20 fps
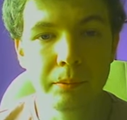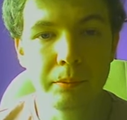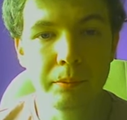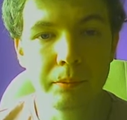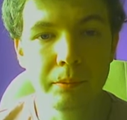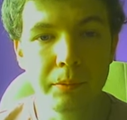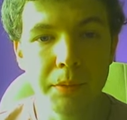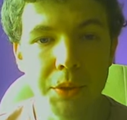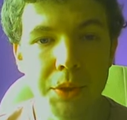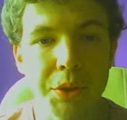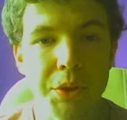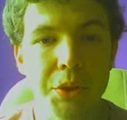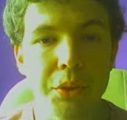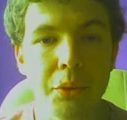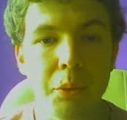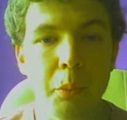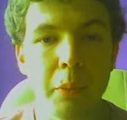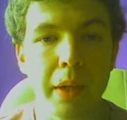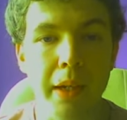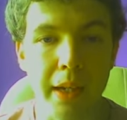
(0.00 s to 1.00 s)
should we
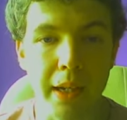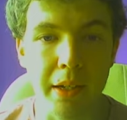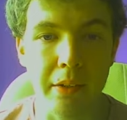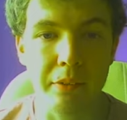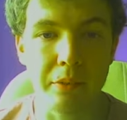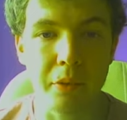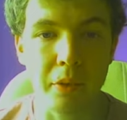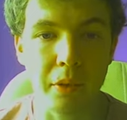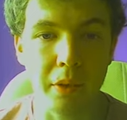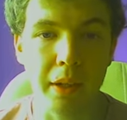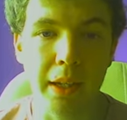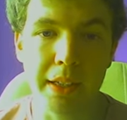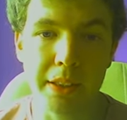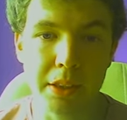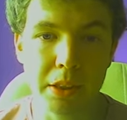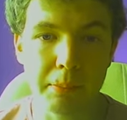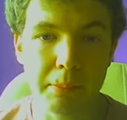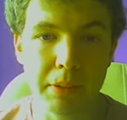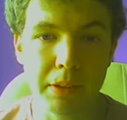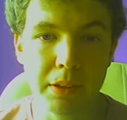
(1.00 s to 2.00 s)
head for
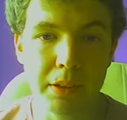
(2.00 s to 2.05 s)
enlightenment?